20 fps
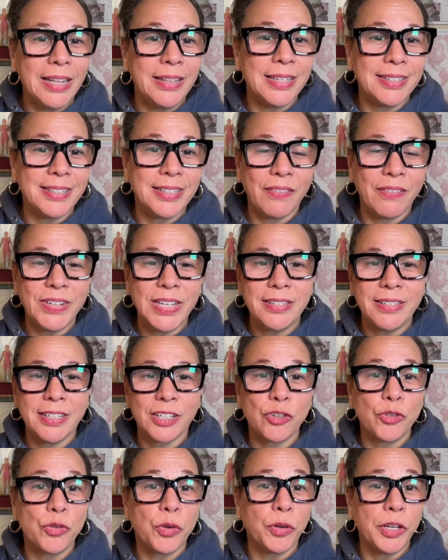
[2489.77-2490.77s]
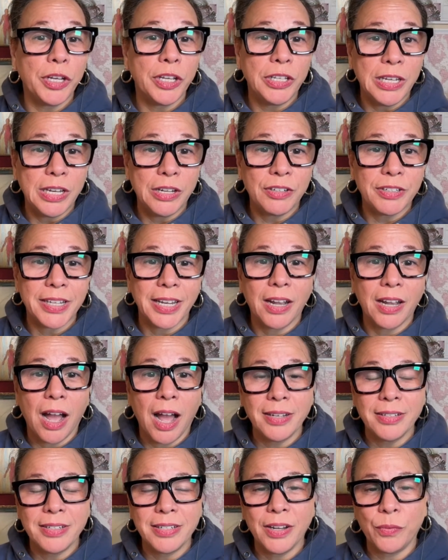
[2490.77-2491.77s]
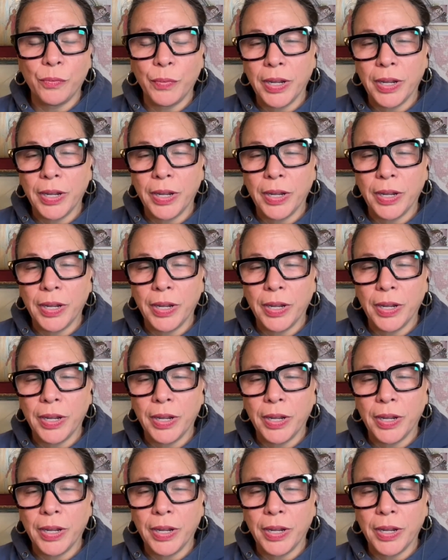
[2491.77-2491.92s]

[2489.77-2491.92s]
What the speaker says: in the 76 trillion years in constant